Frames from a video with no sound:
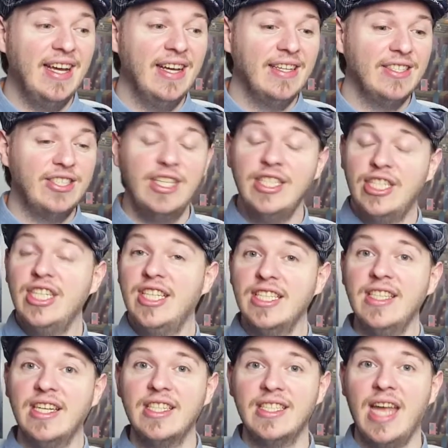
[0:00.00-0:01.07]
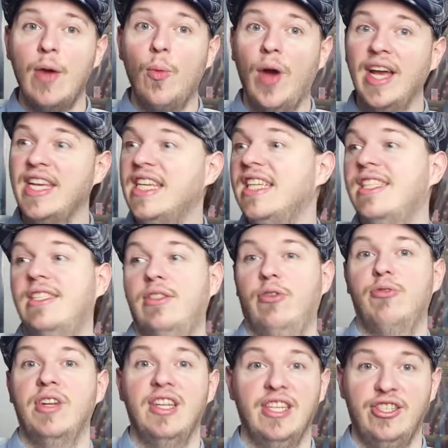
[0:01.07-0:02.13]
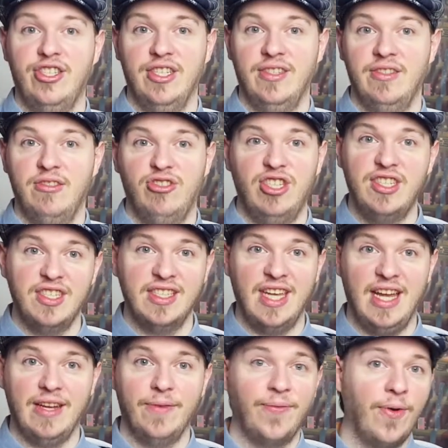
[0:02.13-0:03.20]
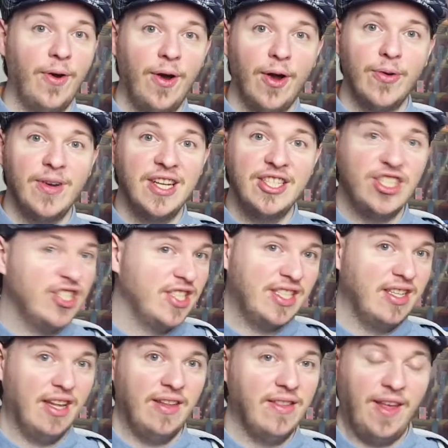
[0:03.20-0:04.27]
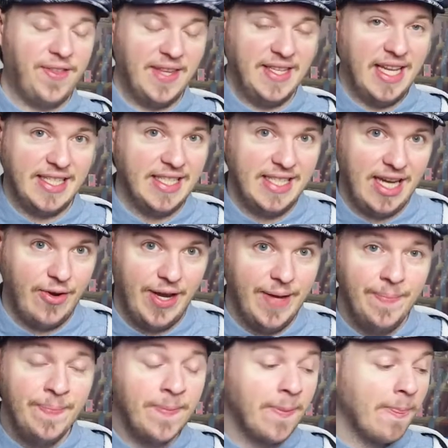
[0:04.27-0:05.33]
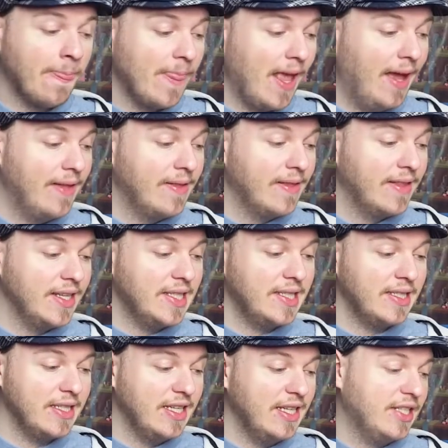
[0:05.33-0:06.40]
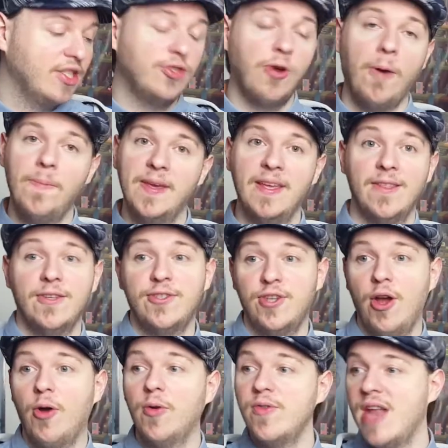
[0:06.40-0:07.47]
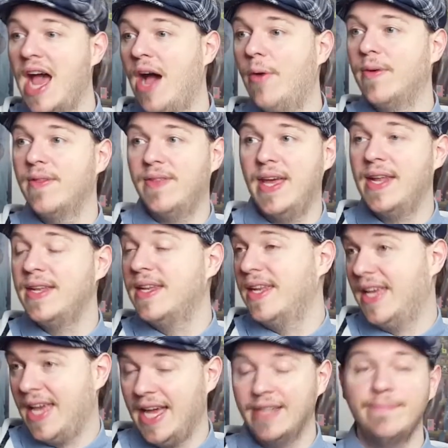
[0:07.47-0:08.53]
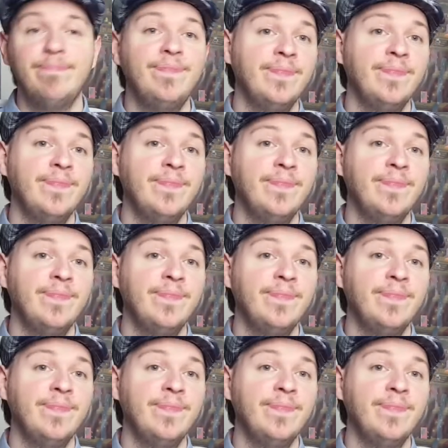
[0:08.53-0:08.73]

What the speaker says: She doesn't understand why he's so religious. She doesn't get it. For her, religion is nothing necessary. And this is a topic in the show now and then and again.